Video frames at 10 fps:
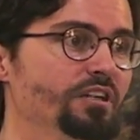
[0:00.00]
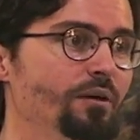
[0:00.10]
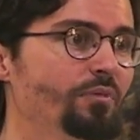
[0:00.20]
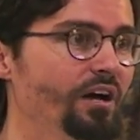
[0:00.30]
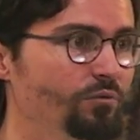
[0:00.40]
I
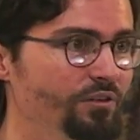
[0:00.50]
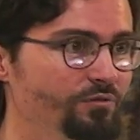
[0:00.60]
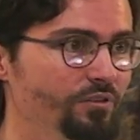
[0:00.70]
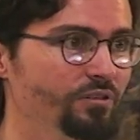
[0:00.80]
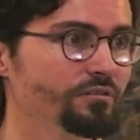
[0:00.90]
buy one
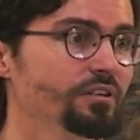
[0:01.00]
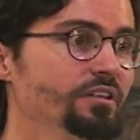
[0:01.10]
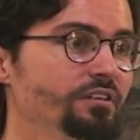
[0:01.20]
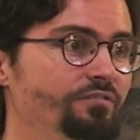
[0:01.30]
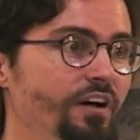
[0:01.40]
for
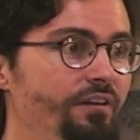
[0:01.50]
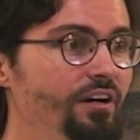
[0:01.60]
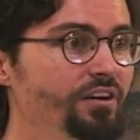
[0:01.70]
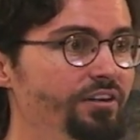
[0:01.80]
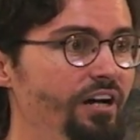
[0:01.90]

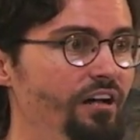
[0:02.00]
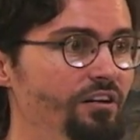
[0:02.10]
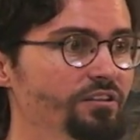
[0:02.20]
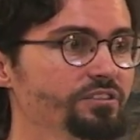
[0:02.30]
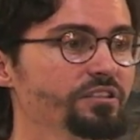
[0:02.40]

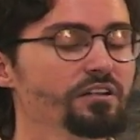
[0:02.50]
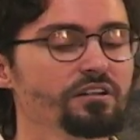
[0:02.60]
$500,